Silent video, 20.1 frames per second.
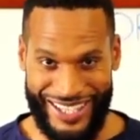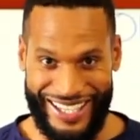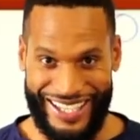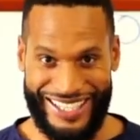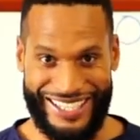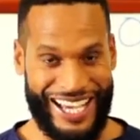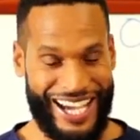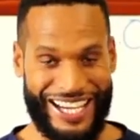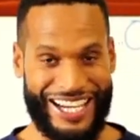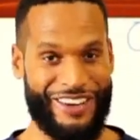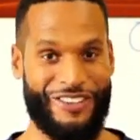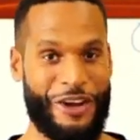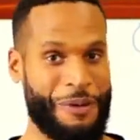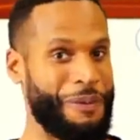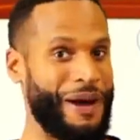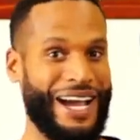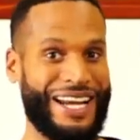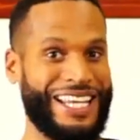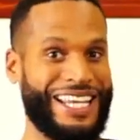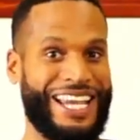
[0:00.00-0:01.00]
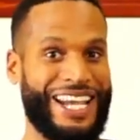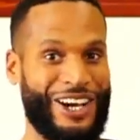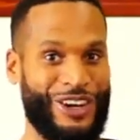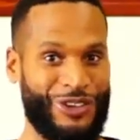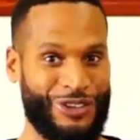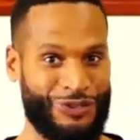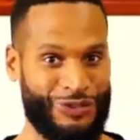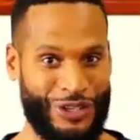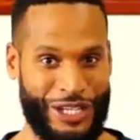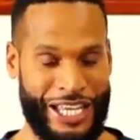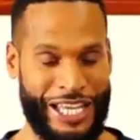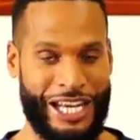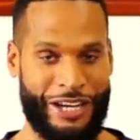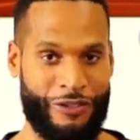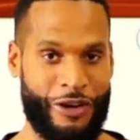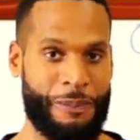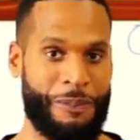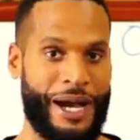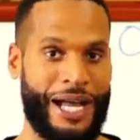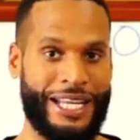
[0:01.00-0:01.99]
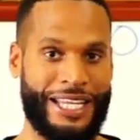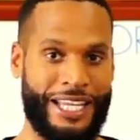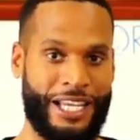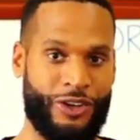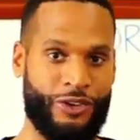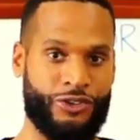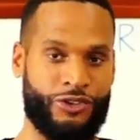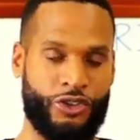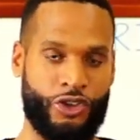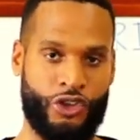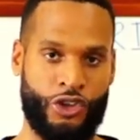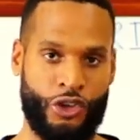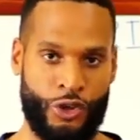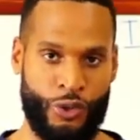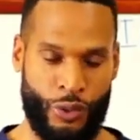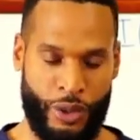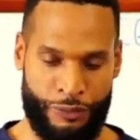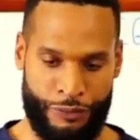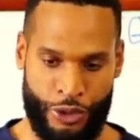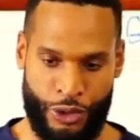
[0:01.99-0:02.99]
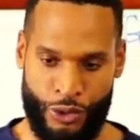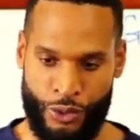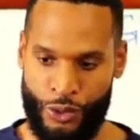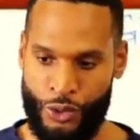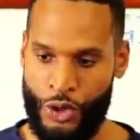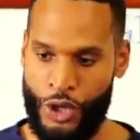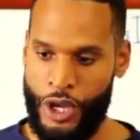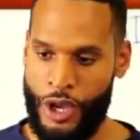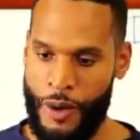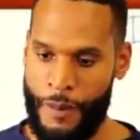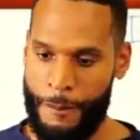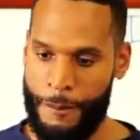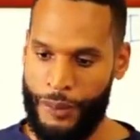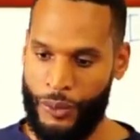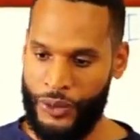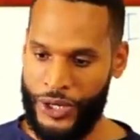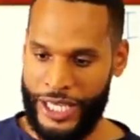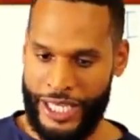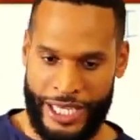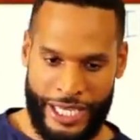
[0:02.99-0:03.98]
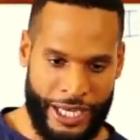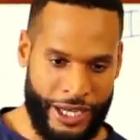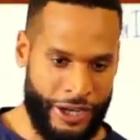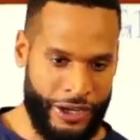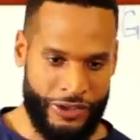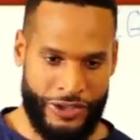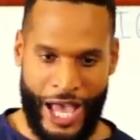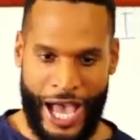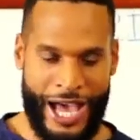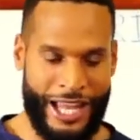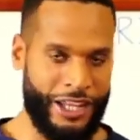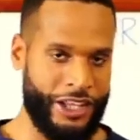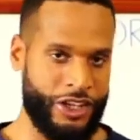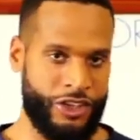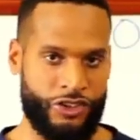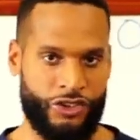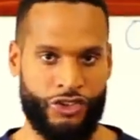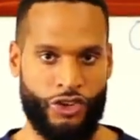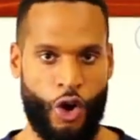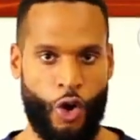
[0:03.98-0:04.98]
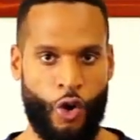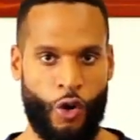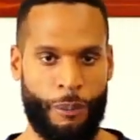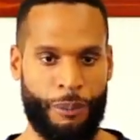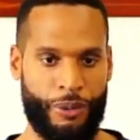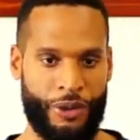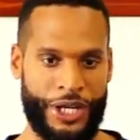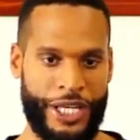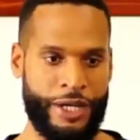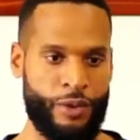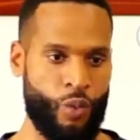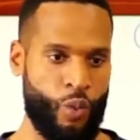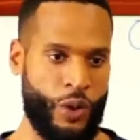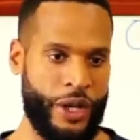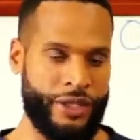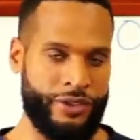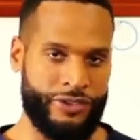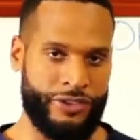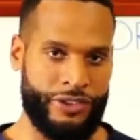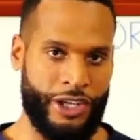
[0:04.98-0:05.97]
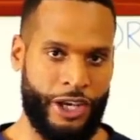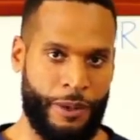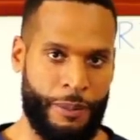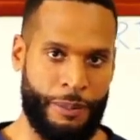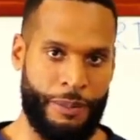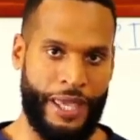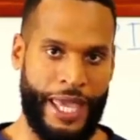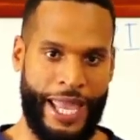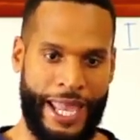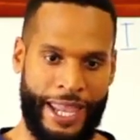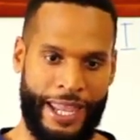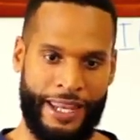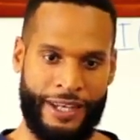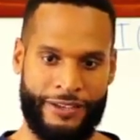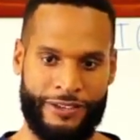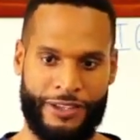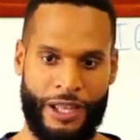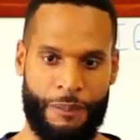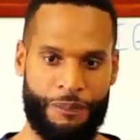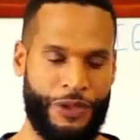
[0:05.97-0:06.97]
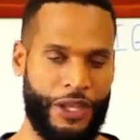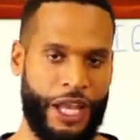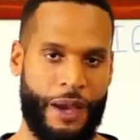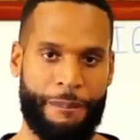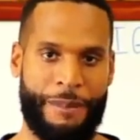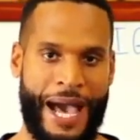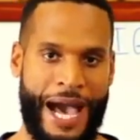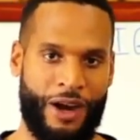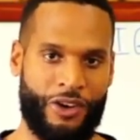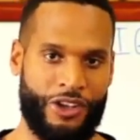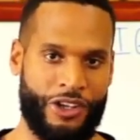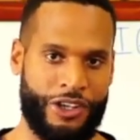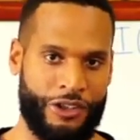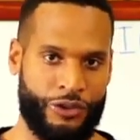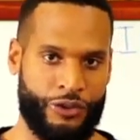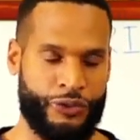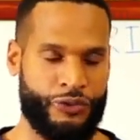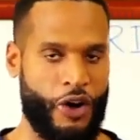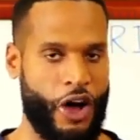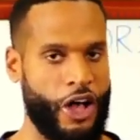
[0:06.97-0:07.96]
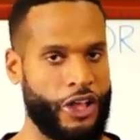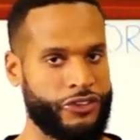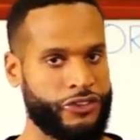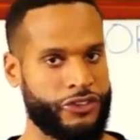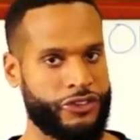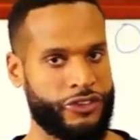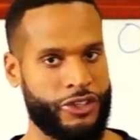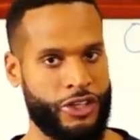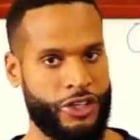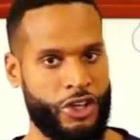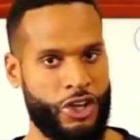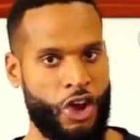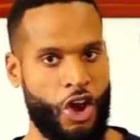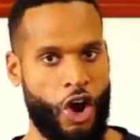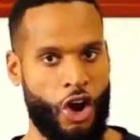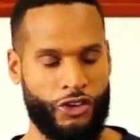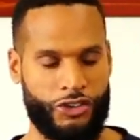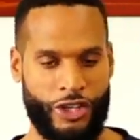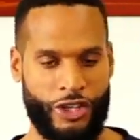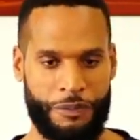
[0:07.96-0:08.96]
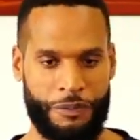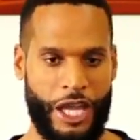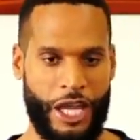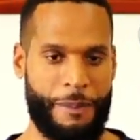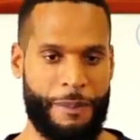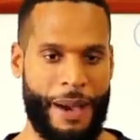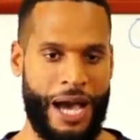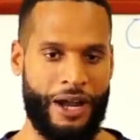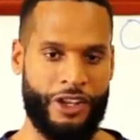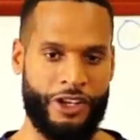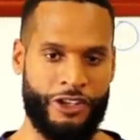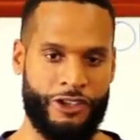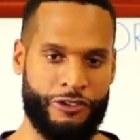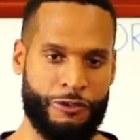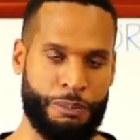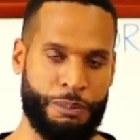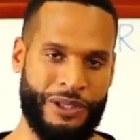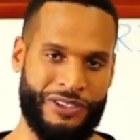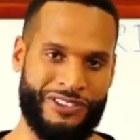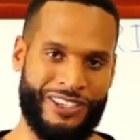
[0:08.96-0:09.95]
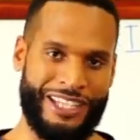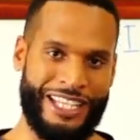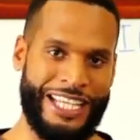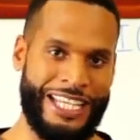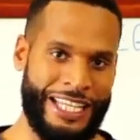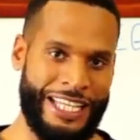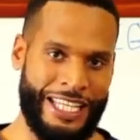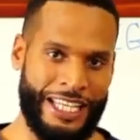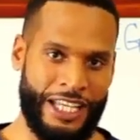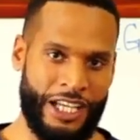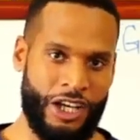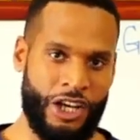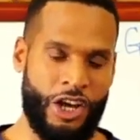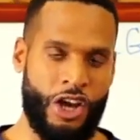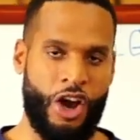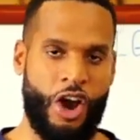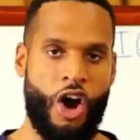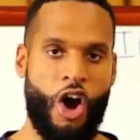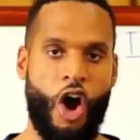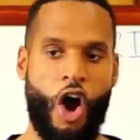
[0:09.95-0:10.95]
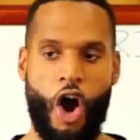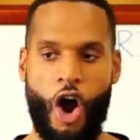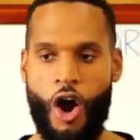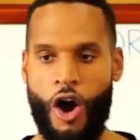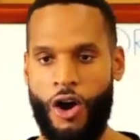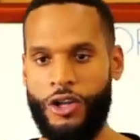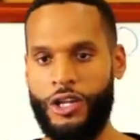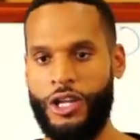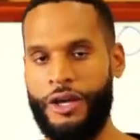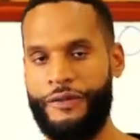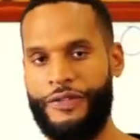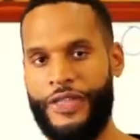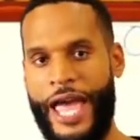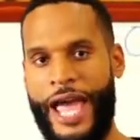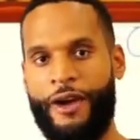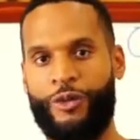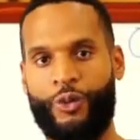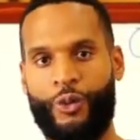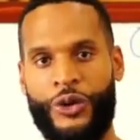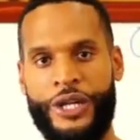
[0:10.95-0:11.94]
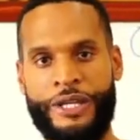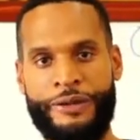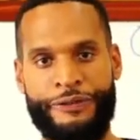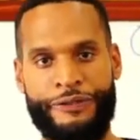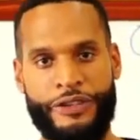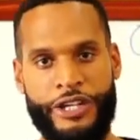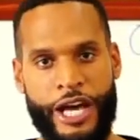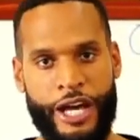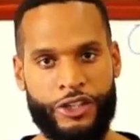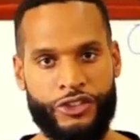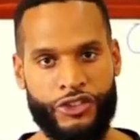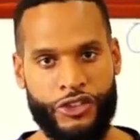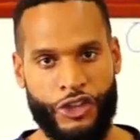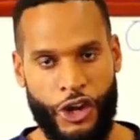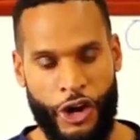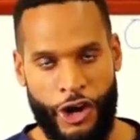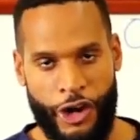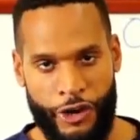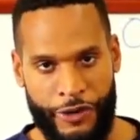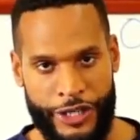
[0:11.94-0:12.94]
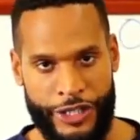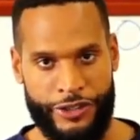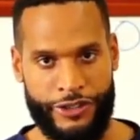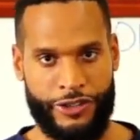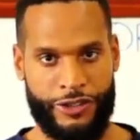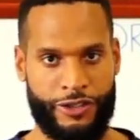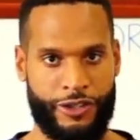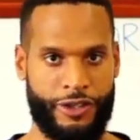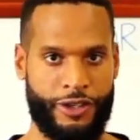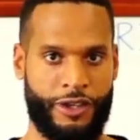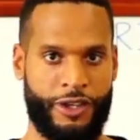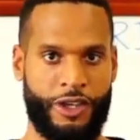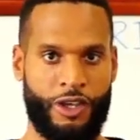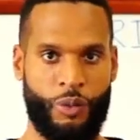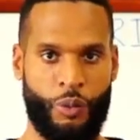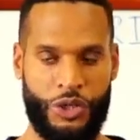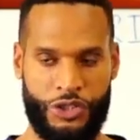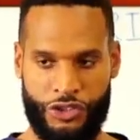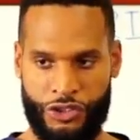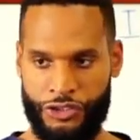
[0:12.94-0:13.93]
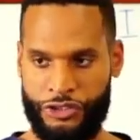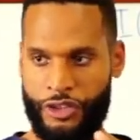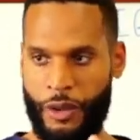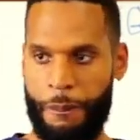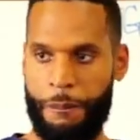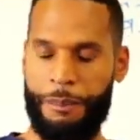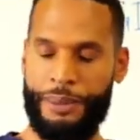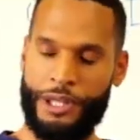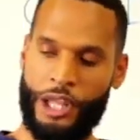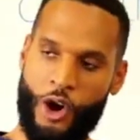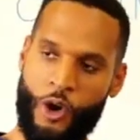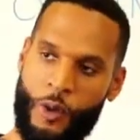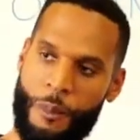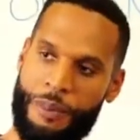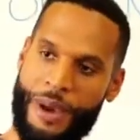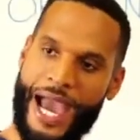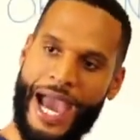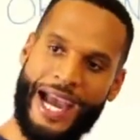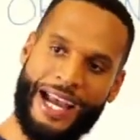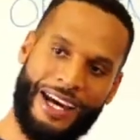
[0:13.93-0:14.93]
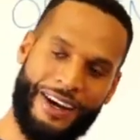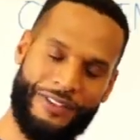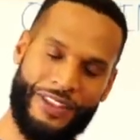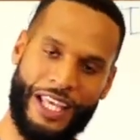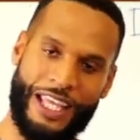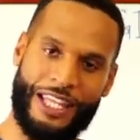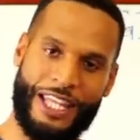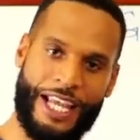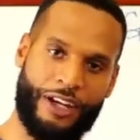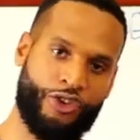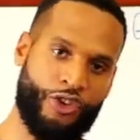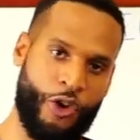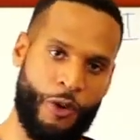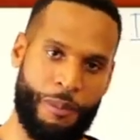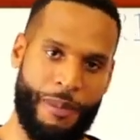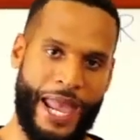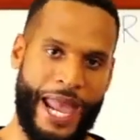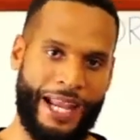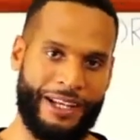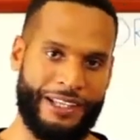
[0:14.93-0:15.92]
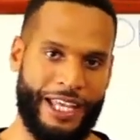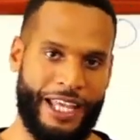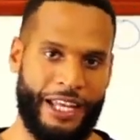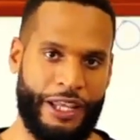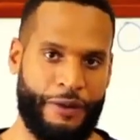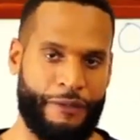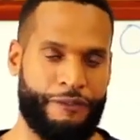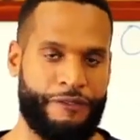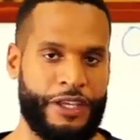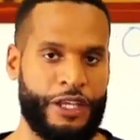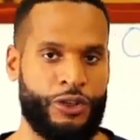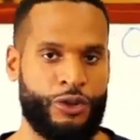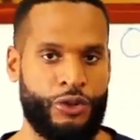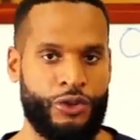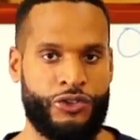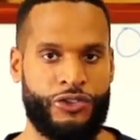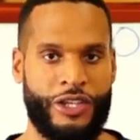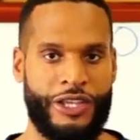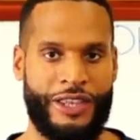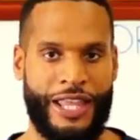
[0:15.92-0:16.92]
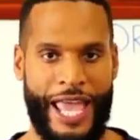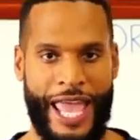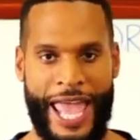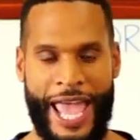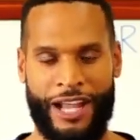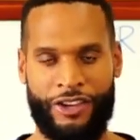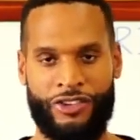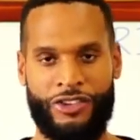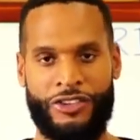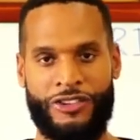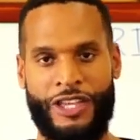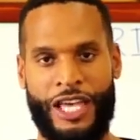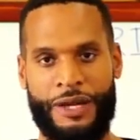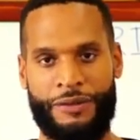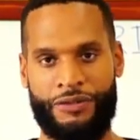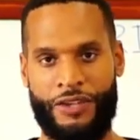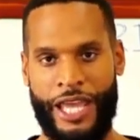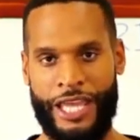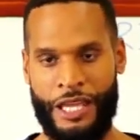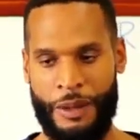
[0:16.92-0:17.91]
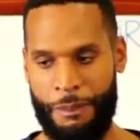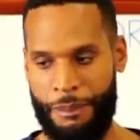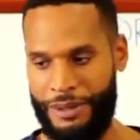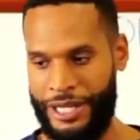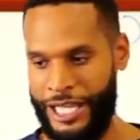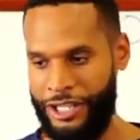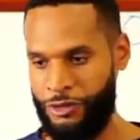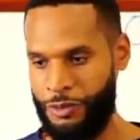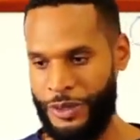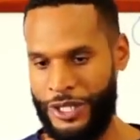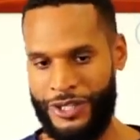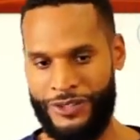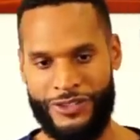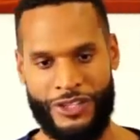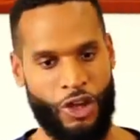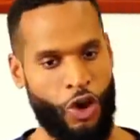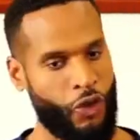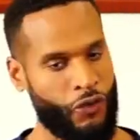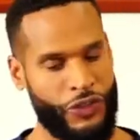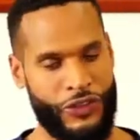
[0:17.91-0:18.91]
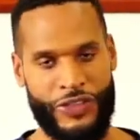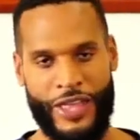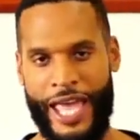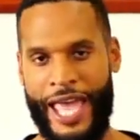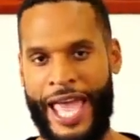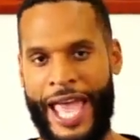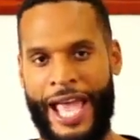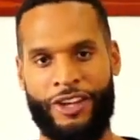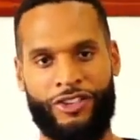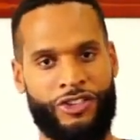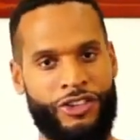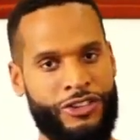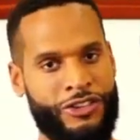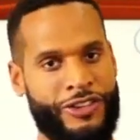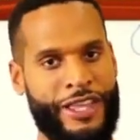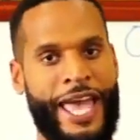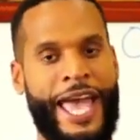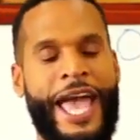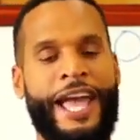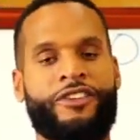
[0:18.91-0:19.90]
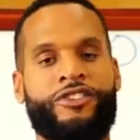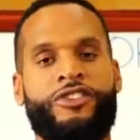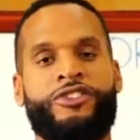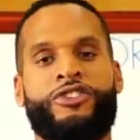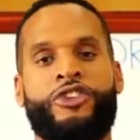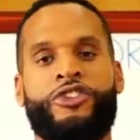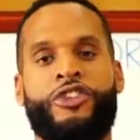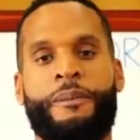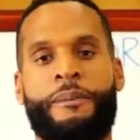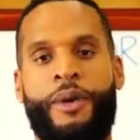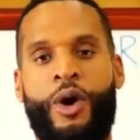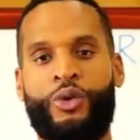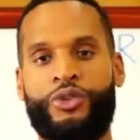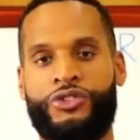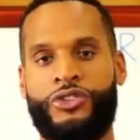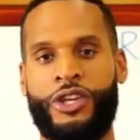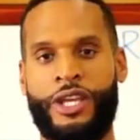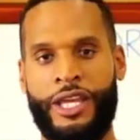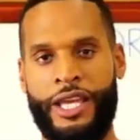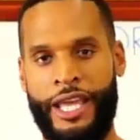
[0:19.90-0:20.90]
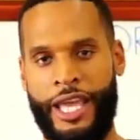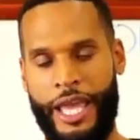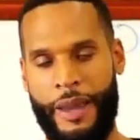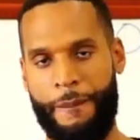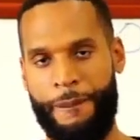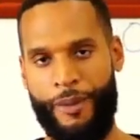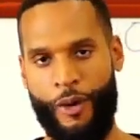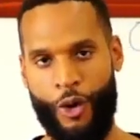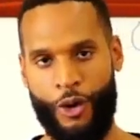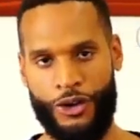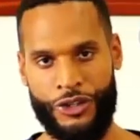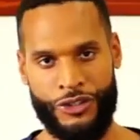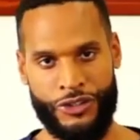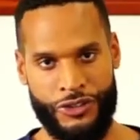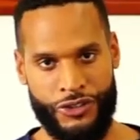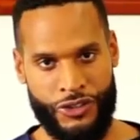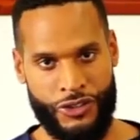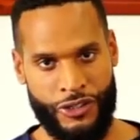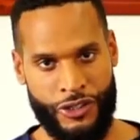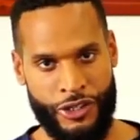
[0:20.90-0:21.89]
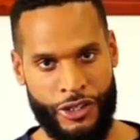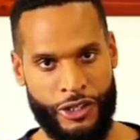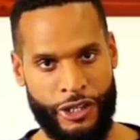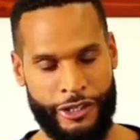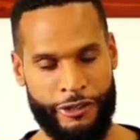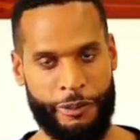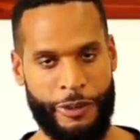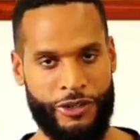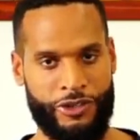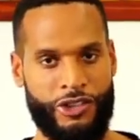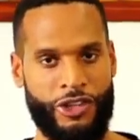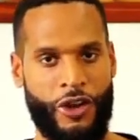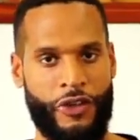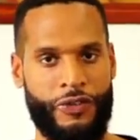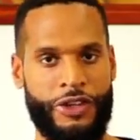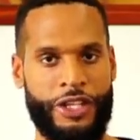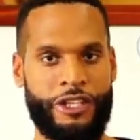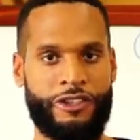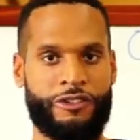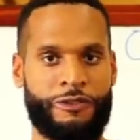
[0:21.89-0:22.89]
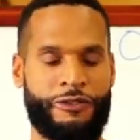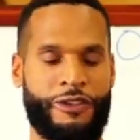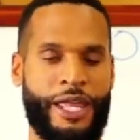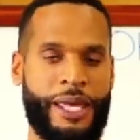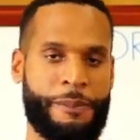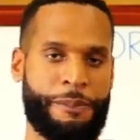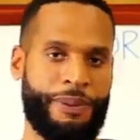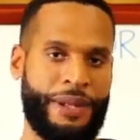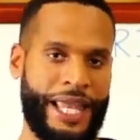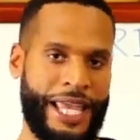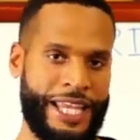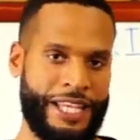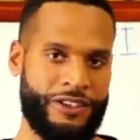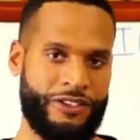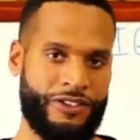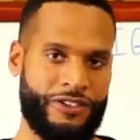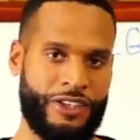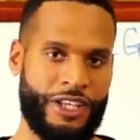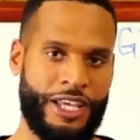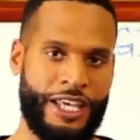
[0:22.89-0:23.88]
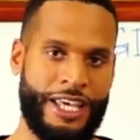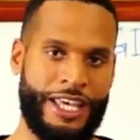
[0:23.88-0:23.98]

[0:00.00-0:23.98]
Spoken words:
Not everybody else. Forget everybody else. You. If you bring knowledge or bring wisdom and something about it is false or something about it is misleading, all of that reflux current, which is the blowback of the electromagnetic fields and the actions that have taken place, because only the actions are the most important, especially on these planes.